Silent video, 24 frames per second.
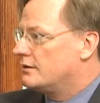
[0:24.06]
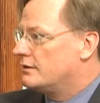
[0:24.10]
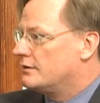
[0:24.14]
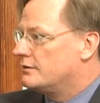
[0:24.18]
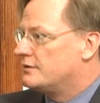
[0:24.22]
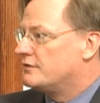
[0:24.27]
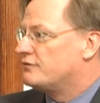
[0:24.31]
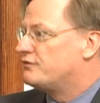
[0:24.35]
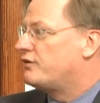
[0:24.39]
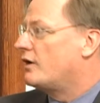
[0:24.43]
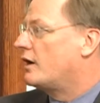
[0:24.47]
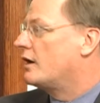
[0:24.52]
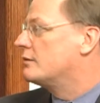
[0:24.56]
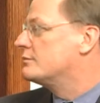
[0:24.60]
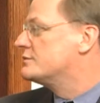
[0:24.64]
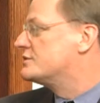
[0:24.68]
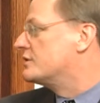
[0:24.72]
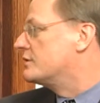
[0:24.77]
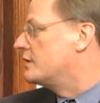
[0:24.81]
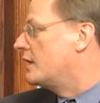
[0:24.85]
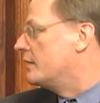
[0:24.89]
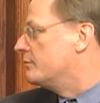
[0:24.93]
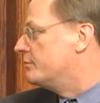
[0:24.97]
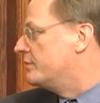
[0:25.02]
the farms
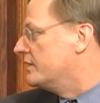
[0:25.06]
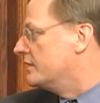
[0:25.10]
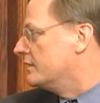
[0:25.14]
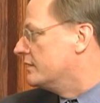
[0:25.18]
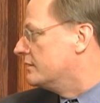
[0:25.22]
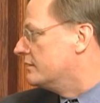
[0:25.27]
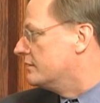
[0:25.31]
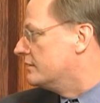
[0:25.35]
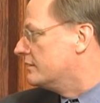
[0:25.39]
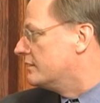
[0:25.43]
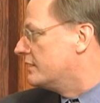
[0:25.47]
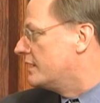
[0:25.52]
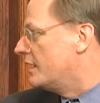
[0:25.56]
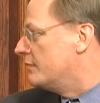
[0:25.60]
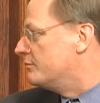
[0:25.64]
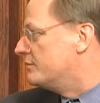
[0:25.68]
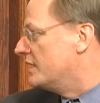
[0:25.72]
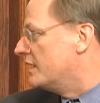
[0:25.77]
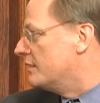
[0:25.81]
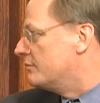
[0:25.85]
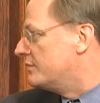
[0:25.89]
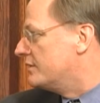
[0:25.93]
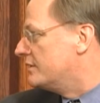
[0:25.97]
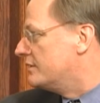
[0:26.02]
are not being kept
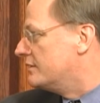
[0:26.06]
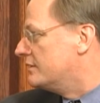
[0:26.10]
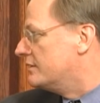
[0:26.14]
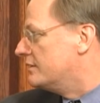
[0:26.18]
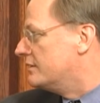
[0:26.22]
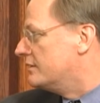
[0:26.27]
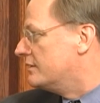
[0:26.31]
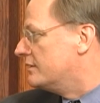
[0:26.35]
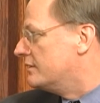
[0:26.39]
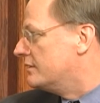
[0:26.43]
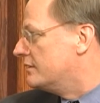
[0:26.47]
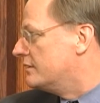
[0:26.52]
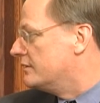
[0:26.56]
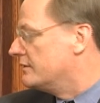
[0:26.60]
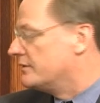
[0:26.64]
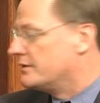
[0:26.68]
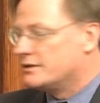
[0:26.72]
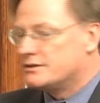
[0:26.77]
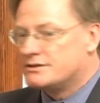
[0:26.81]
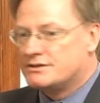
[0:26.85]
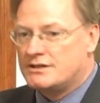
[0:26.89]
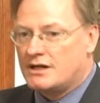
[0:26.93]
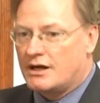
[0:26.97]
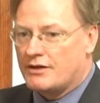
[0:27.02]
up.
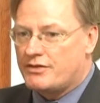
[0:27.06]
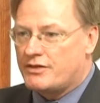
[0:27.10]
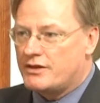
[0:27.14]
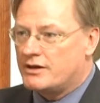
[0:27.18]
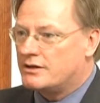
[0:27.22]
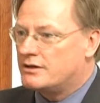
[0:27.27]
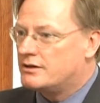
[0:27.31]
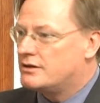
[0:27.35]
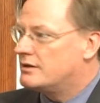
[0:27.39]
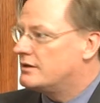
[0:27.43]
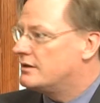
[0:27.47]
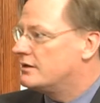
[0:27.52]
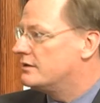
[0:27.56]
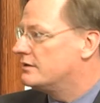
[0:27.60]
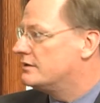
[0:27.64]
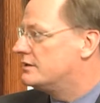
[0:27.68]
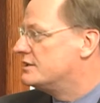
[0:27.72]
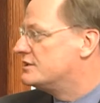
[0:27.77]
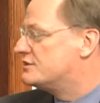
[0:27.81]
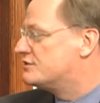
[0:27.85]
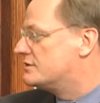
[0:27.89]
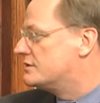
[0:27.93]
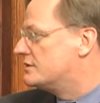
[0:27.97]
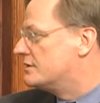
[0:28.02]
There's nothing,
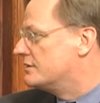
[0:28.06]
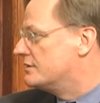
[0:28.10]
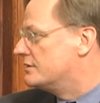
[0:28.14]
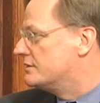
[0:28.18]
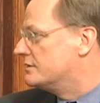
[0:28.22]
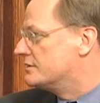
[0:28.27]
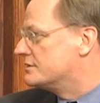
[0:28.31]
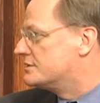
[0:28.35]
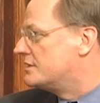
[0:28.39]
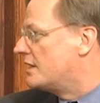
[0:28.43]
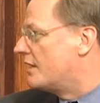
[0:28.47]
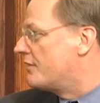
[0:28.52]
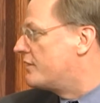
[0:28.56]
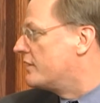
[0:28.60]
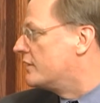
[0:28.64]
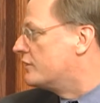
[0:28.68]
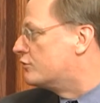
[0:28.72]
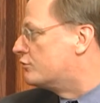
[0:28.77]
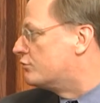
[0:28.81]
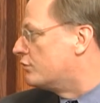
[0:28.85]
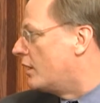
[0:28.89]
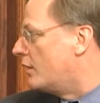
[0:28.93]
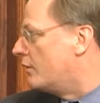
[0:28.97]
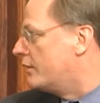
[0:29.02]
these, there's nothing
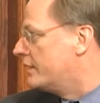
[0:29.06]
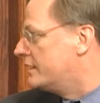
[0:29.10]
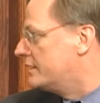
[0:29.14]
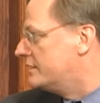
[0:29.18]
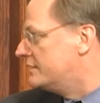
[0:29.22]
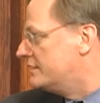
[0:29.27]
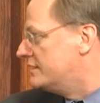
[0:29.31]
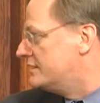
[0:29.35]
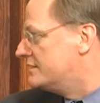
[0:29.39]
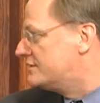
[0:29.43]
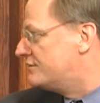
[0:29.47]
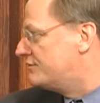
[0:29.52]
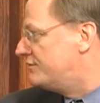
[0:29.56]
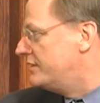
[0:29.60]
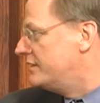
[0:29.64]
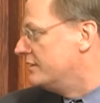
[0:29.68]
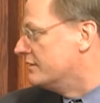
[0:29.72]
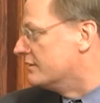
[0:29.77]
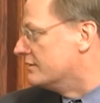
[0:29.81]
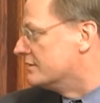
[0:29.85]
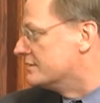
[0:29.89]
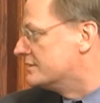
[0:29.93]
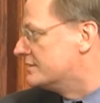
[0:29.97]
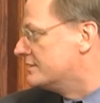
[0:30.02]
growing in these
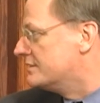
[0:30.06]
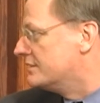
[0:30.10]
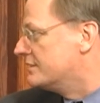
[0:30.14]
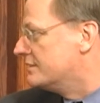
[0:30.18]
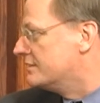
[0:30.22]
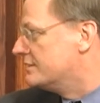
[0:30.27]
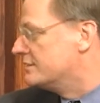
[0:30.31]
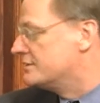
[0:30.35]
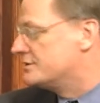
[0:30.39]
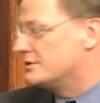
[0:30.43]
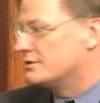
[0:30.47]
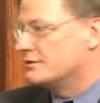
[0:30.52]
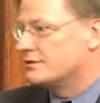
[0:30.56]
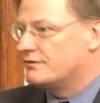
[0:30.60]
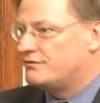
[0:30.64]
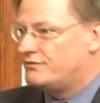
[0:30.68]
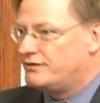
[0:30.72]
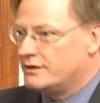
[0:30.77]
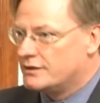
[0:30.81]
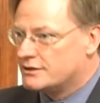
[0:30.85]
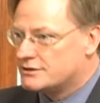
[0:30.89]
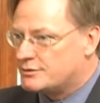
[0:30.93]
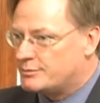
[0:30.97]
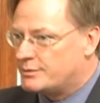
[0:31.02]
fields this year. The
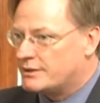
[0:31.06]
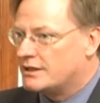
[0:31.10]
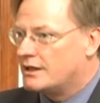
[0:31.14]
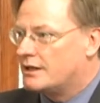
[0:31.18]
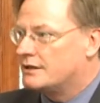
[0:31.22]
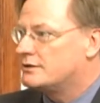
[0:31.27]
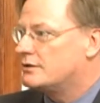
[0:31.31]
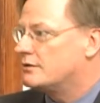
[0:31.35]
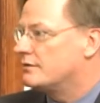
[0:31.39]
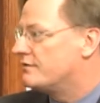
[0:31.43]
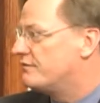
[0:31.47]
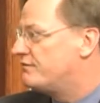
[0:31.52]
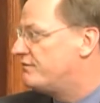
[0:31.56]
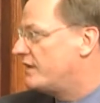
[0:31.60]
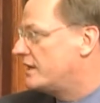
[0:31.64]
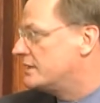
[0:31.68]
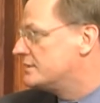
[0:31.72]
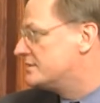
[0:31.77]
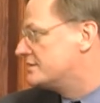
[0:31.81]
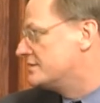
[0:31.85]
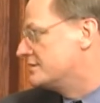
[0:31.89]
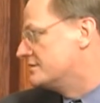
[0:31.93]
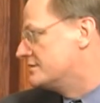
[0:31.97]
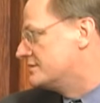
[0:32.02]
fields have been let go. The
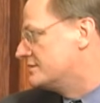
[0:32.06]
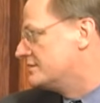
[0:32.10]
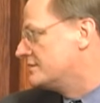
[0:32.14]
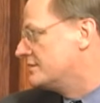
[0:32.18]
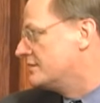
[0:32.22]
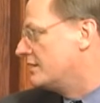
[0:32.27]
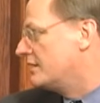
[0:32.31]
fences